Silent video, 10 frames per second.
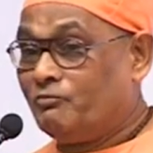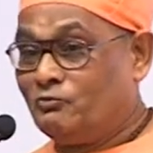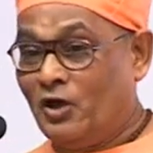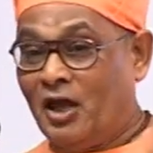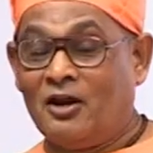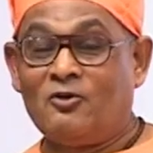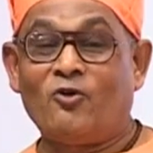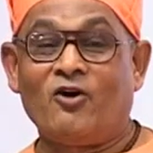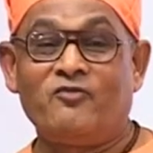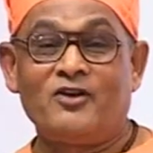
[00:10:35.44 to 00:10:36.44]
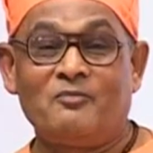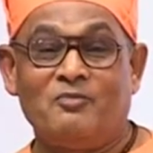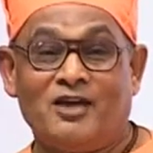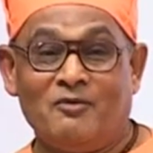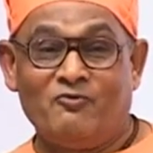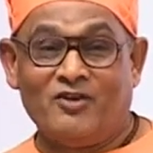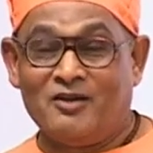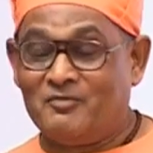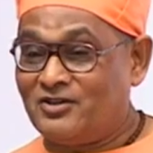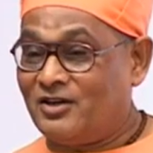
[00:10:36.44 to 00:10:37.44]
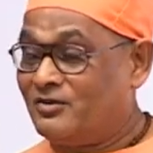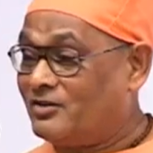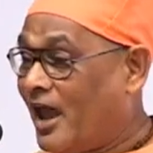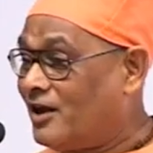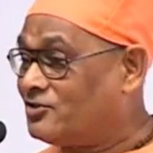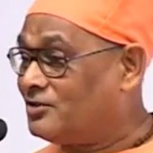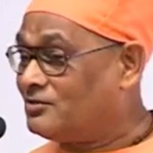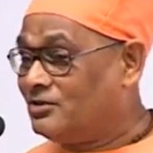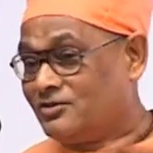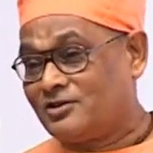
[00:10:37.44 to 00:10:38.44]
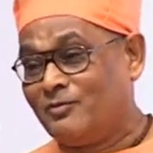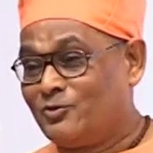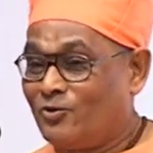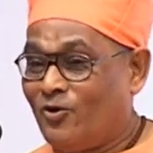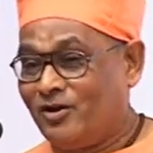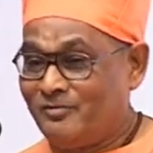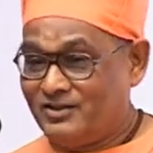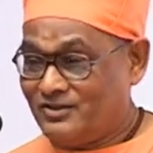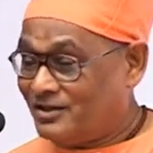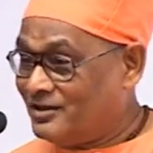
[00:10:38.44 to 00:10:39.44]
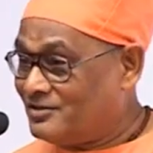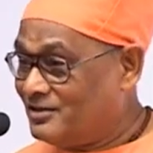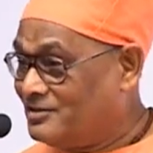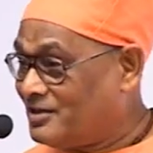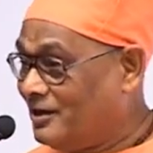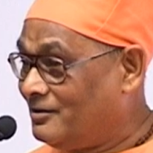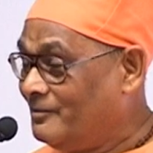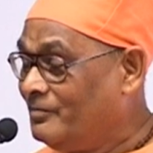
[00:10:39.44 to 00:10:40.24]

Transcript: Then Rockefeller became very much anxious. He has come to know all my secrets inside.